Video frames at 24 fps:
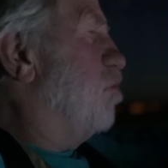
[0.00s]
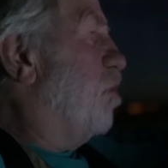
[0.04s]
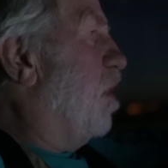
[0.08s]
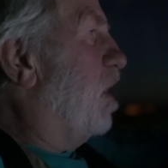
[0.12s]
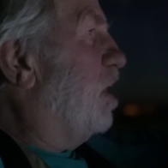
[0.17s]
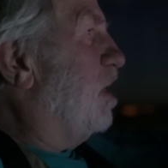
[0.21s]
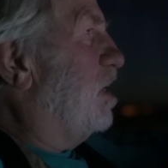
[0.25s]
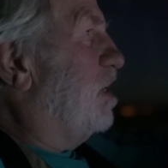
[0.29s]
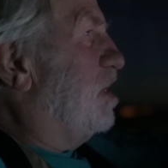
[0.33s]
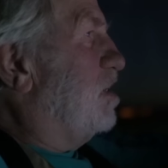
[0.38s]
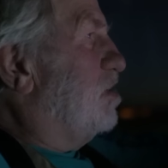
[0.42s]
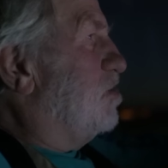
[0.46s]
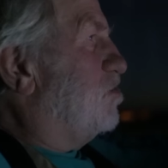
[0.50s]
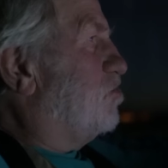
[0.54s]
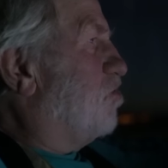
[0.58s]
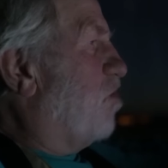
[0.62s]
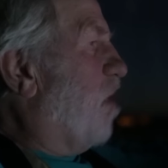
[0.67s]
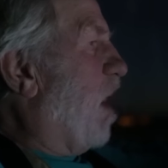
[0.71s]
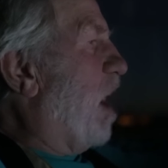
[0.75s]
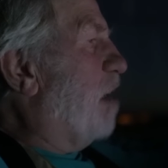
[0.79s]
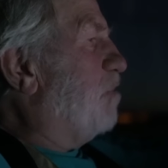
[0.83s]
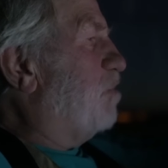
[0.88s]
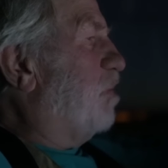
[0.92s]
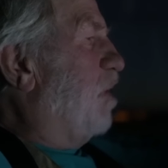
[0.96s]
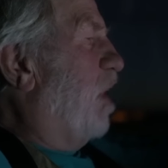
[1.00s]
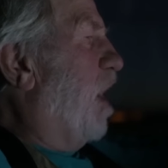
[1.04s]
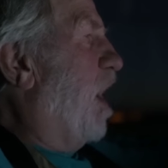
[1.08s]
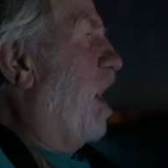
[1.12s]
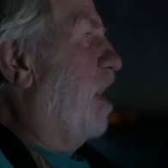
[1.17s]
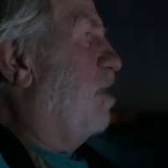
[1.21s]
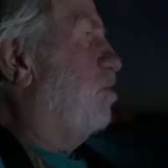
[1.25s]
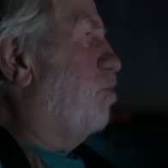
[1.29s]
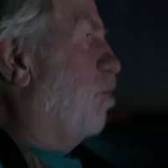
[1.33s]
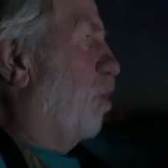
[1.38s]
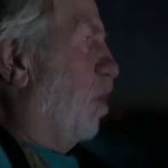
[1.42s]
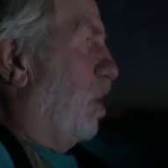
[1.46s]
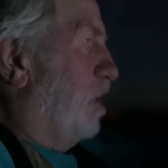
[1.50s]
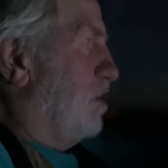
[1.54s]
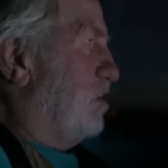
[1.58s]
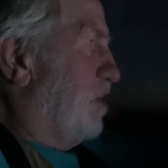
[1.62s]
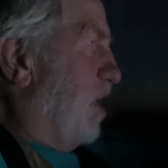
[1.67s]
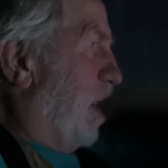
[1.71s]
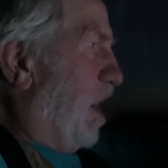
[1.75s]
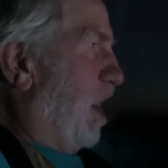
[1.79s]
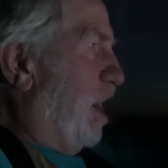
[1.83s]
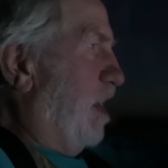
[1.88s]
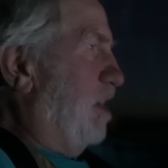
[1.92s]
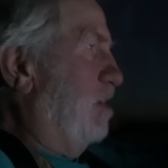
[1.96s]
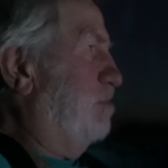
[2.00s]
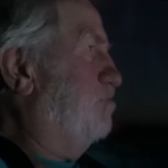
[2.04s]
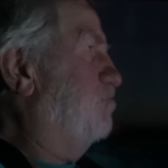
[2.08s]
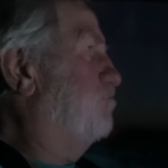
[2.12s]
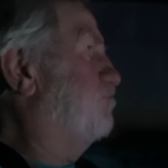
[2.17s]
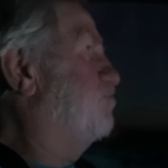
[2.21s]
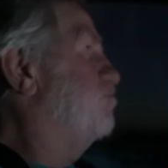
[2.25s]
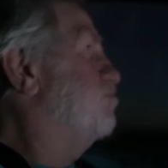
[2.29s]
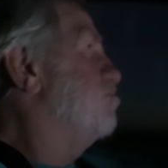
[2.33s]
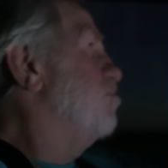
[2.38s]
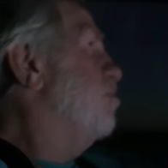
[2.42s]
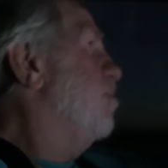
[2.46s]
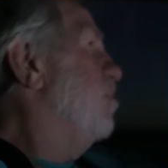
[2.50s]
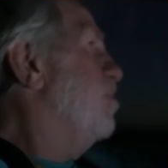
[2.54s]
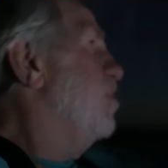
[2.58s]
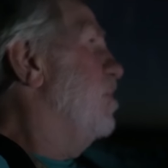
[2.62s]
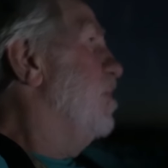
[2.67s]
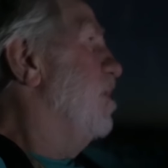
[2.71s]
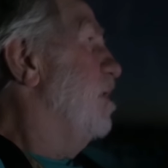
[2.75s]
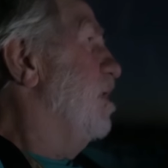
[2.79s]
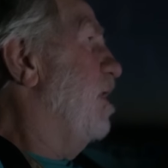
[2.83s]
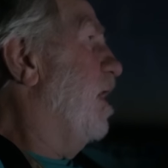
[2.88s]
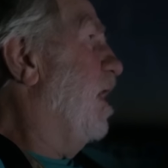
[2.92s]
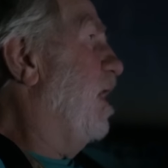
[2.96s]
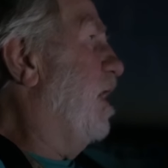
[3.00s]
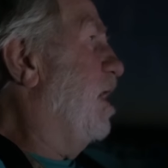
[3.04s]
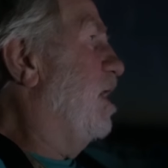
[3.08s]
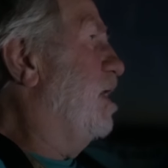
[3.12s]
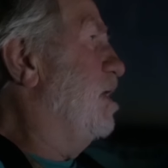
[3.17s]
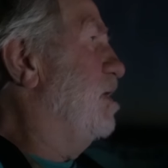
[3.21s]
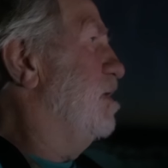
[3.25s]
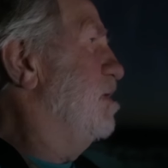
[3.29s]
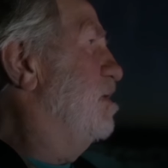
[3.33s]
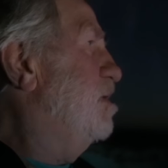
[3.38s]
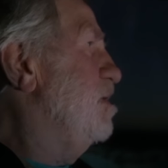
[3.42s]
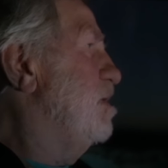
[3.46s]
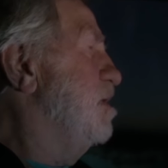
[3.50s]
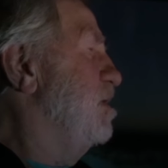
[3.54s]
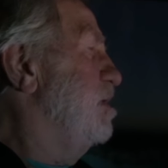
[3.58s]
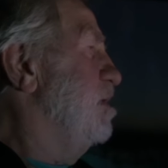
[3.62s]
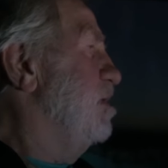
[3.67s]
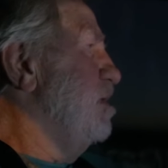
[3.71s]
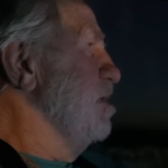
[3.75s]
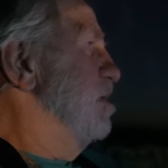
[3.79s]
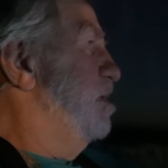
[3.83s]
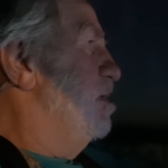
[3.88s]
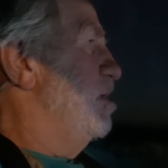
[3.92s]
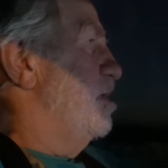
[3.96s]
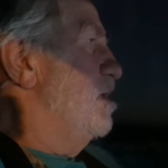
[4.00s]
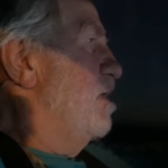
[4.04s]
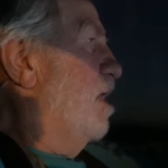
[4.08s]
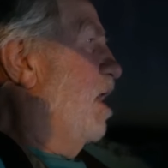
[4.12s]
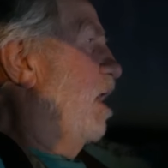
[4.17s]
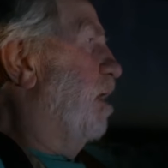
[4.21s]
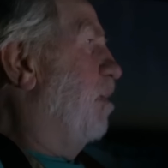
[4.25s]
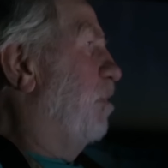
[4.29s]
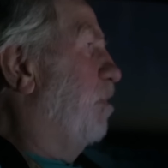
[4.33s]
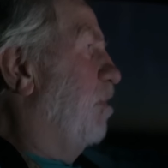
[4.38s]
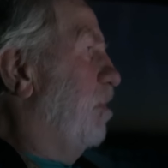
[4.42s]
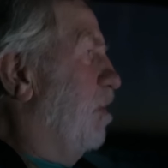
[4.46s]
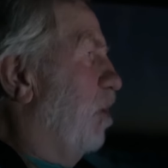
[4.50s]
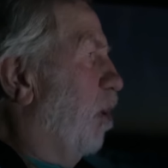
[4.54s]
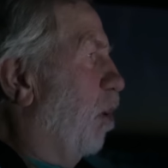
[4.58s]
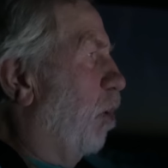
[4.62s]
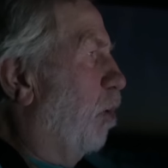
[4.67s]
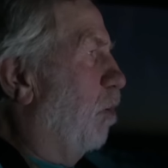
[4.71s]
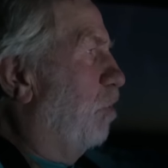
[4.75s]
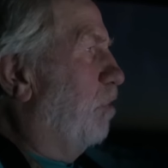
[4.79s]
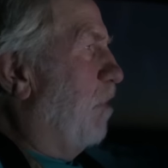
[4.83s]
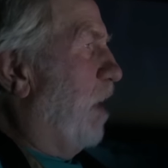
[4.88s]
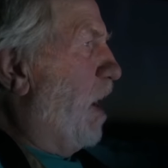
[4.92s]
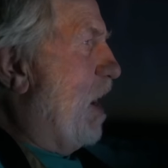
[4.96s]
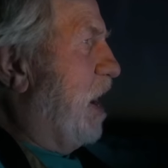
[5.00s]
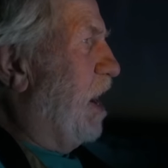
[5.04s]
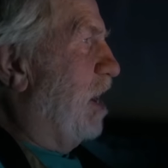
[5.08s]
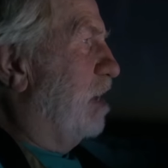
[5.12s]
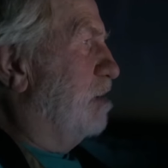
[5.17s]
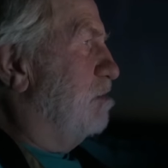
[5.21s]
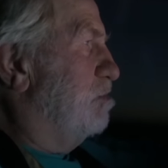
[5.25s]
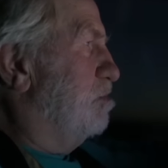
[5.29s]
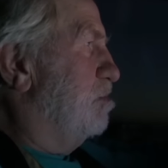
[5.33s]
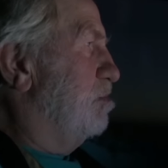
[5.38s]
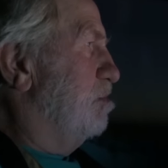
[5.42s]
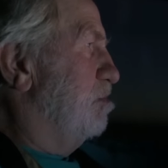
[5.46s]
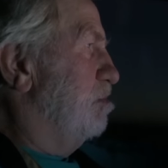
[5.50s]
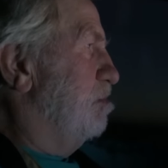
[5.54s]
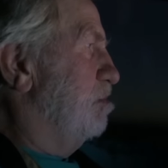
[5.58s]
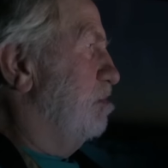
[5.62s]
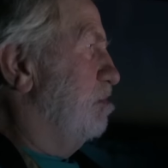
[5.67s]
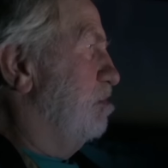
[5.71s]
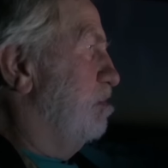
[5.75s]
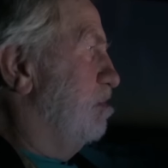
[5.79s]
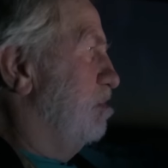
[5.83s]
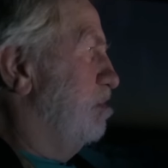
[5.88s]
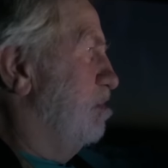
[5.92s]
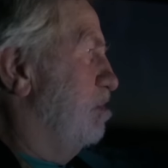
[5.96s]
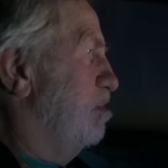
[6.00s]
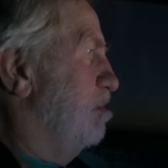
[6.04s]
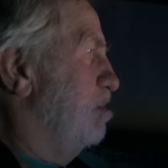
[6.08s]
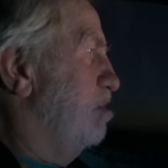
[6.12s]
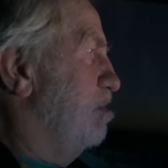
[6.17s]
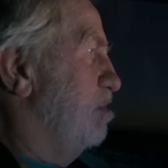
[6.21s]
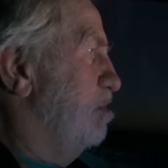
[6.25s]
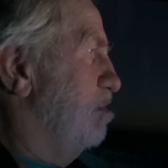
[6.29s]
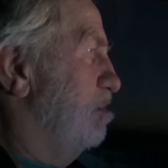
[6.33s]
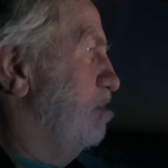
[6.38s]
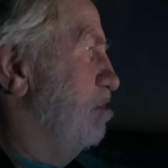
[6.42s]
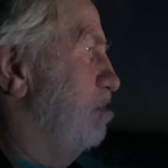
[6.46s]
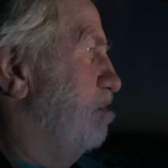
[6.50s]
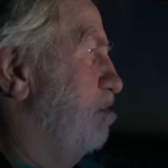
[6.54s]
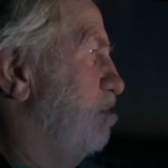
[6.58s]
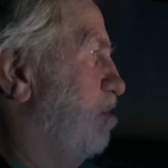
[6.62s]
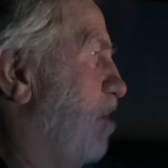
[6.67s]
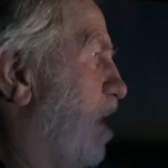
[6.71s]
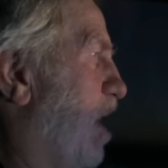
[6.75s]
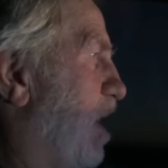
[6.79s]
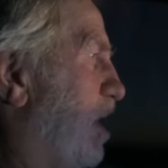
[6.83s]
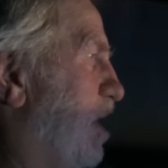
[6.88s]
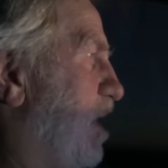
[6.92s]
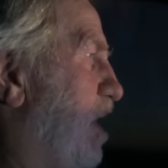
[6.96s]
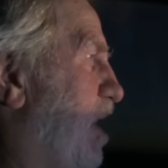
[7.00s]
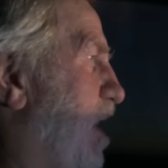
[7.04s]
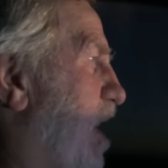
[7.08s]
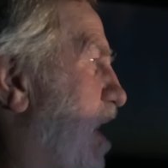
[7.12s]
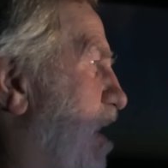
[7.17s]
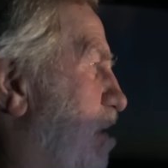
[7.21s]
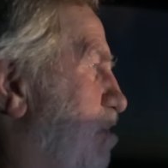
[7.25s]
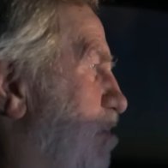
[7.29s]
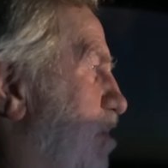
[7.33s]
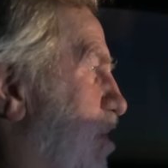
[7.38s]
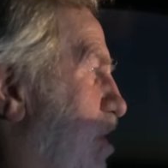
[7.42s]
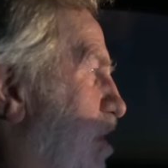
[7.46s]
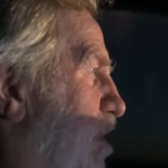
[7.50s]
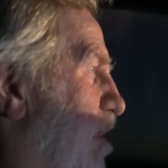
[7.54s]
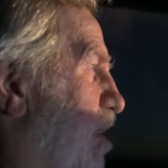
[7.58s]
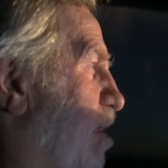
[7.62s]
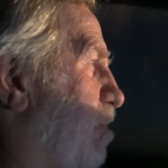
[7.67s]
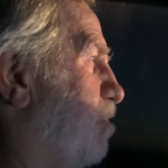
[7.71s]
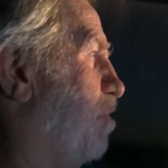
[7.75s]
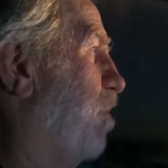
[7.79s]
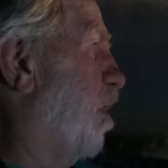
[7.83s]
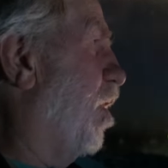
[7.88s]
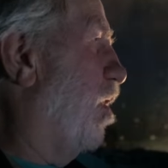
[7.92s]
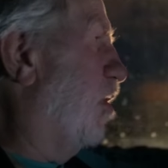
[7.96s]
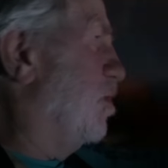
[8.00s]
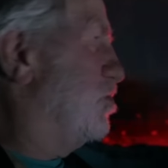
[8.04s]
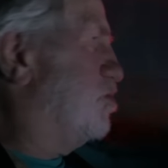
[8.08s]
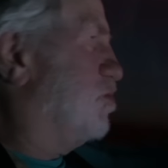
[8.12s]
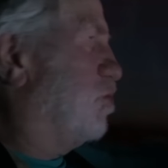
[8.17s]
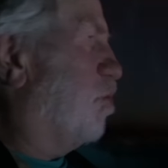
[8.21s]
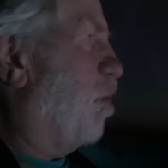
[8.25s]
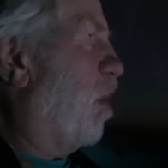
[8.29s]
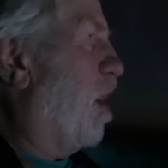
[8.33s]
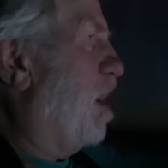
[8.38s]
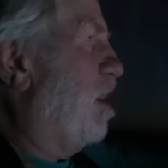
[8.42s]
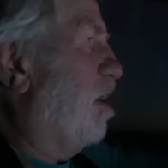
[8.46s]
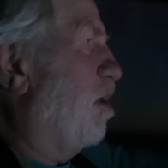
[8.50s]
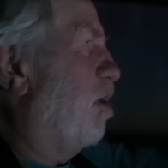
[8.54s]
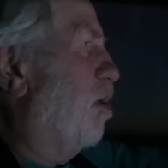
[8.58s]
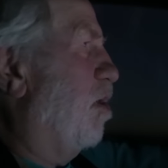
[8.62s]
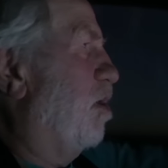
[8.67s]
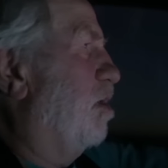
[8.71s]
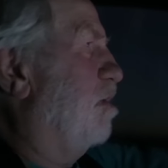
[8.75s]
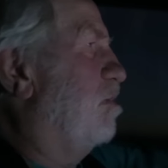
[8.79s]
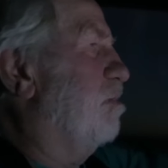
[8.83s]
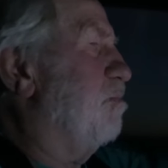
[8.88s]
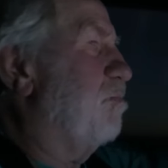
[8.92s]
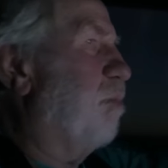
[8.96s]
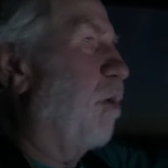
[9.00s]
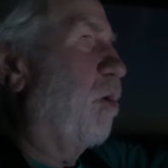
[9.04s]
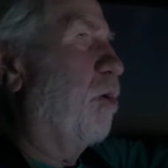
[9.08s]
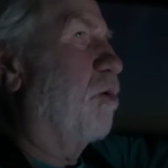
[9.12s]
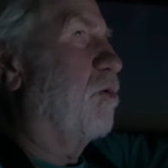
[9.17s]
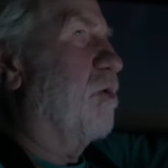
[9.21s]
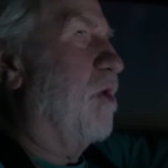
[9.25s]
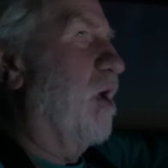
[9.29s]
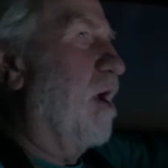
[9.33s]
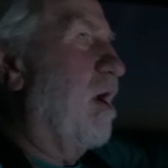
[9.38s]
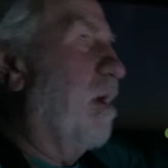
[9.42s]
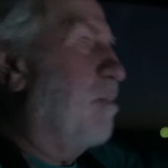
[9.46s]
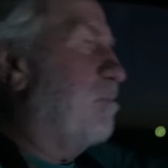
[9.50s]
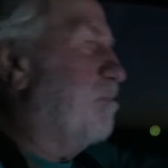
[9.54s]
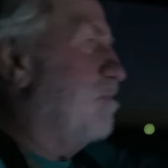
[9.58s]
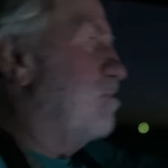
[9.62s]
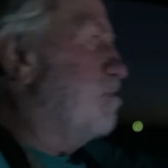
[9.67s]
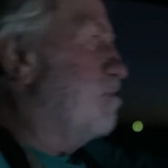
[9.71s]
running a trap line one night, and an old man by the name of Paul Swihart pulled up.